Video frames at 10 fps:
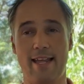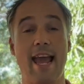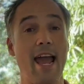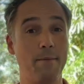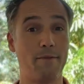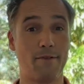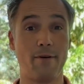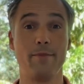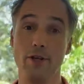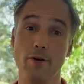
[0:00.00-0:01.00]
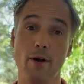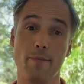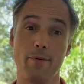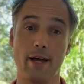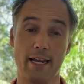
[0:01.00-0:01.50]
came from
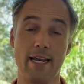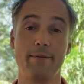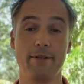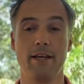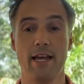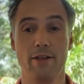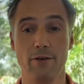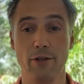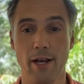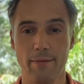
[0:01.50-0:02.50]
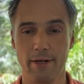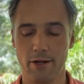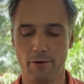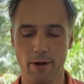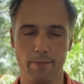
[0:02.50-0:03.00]
Europe. I used to live in
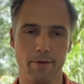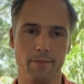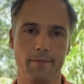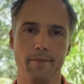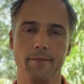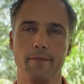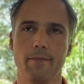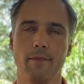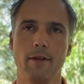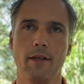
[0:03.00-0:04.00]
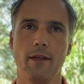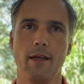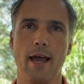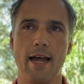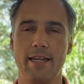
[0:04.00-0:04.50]
Europe,
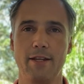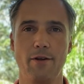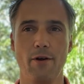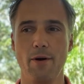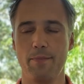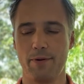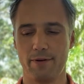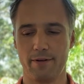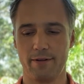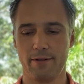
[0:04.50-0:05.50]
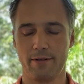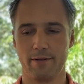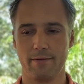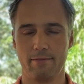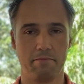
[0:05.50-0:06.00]
and in Europe,
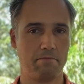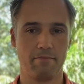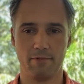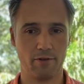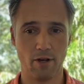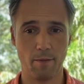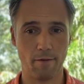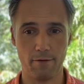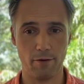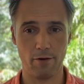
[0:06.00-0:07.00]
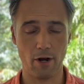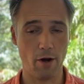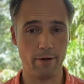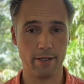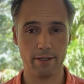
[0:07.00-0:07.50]
some of you
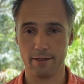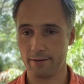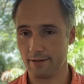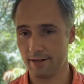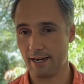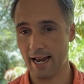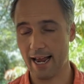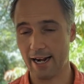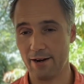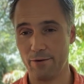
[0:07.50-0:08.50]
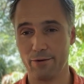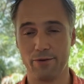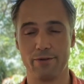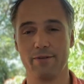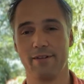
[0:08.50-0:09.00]
know it. Clara
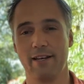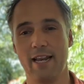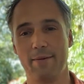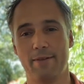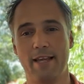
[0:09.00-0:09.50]
Luz lives